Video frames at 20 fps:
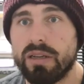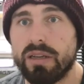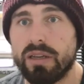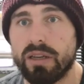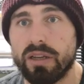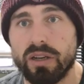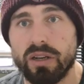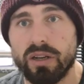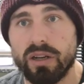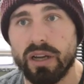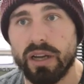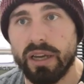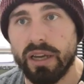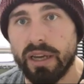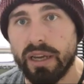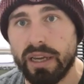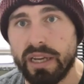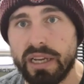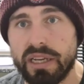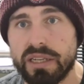you got
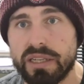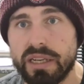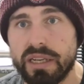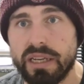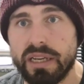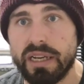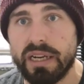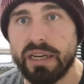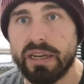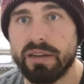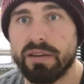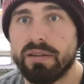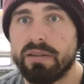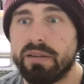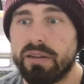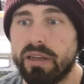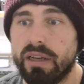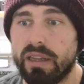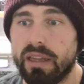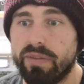East Dean,
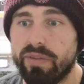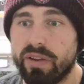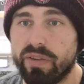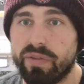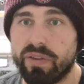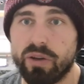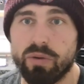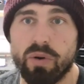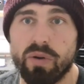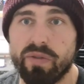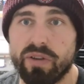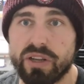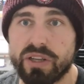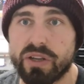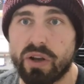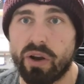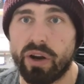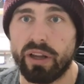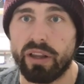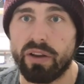you'll have a few others,
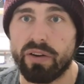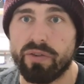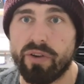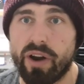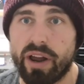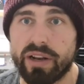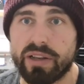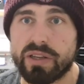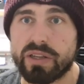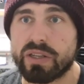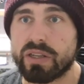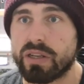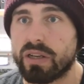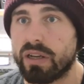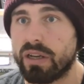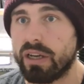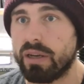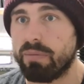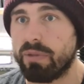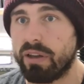Oiland Reds,
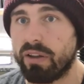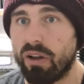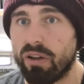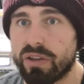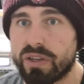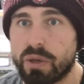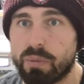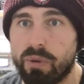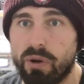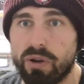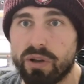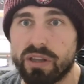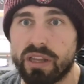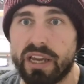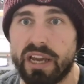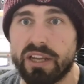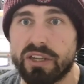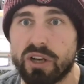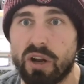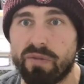you got supported
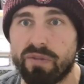liaison